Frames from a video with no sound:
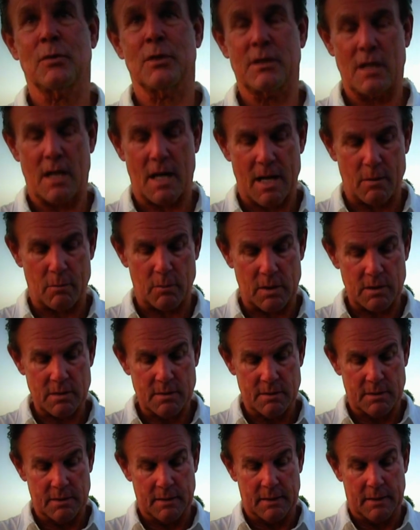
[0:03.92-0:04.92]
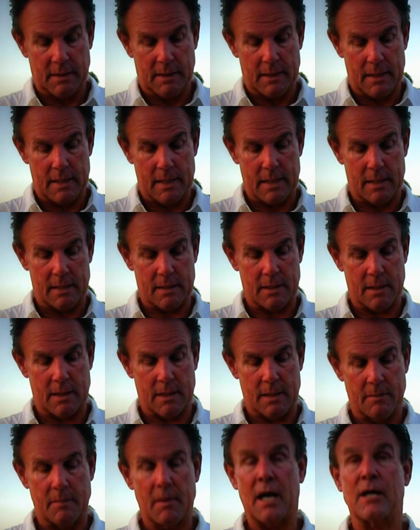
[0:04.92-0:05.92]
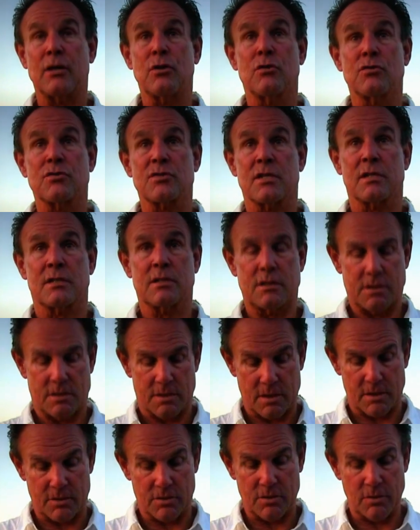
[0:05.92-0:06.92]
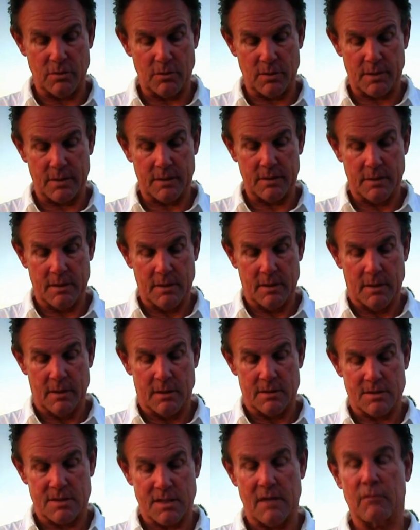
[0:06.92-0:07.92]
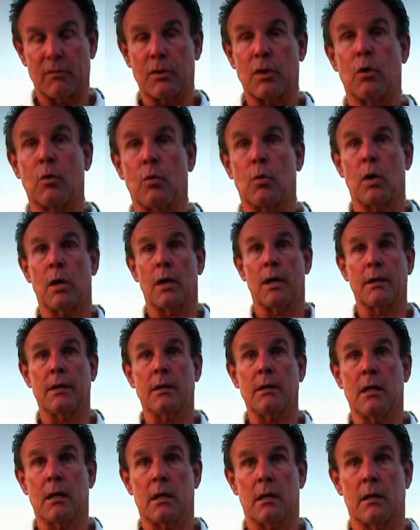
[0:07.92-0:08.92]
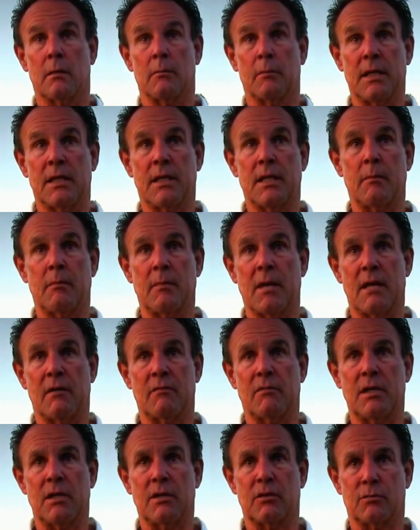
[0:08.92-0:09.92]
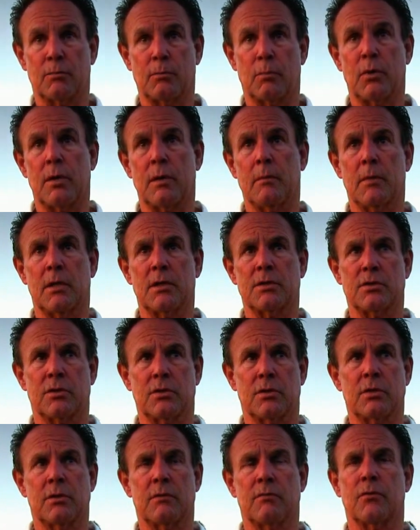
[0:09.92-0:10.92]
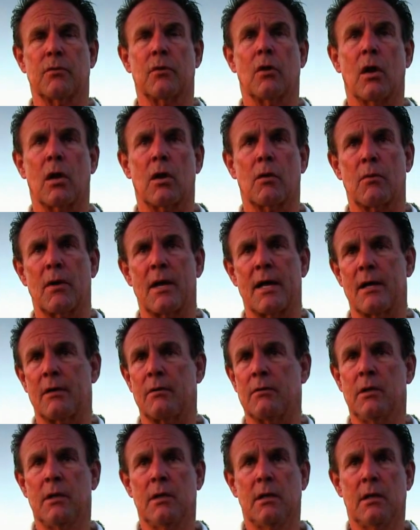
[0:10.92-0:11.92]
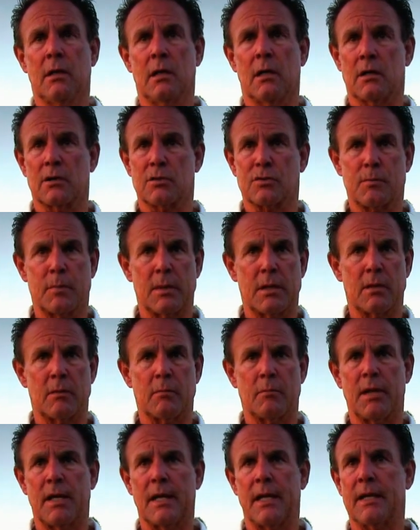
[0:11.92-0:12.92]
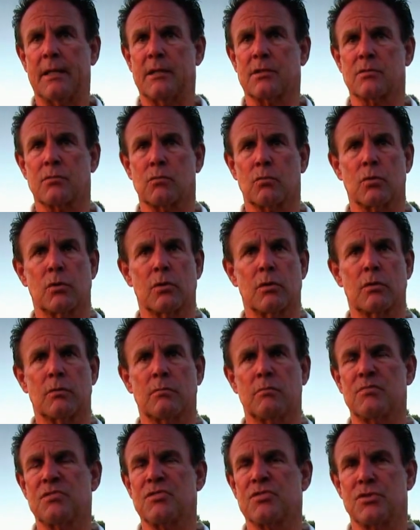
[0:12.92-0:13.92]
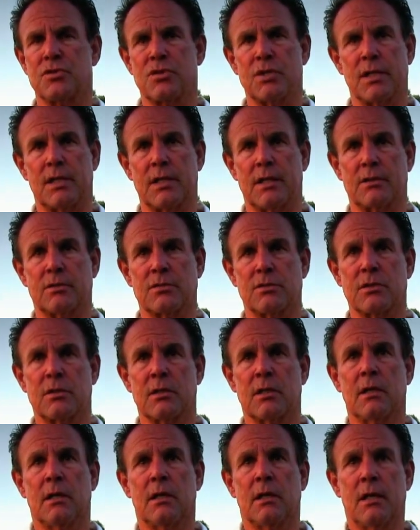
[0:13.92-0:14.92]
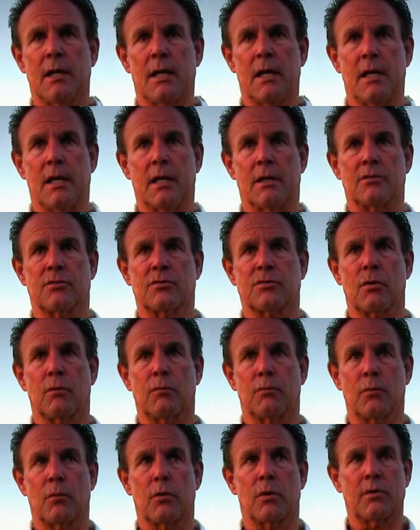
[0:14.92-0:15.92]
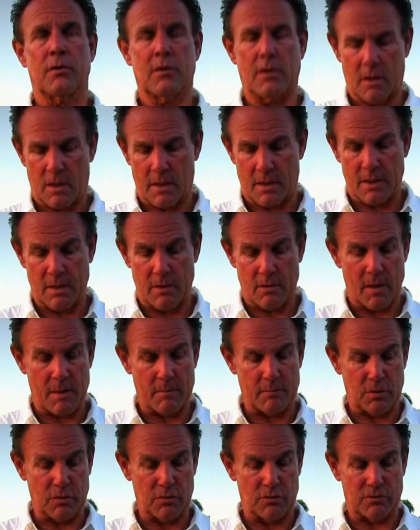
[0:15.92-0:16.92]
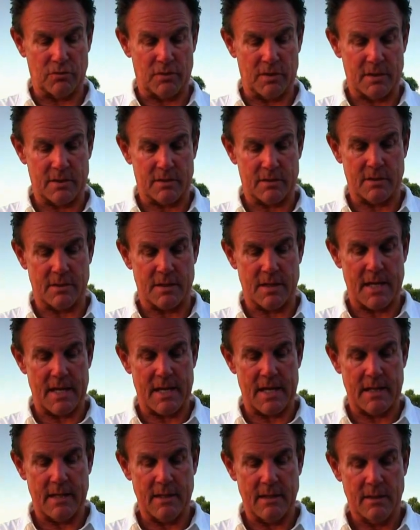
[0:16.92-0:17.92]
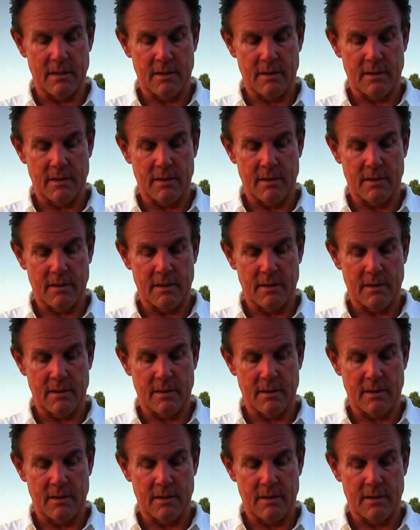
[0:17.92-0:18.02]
with Daiwa, and I use a Tatua 701 medium heavy. Is pretty much good for all around spinner baits, worms, jigs, and so forth. Here I'm using it today.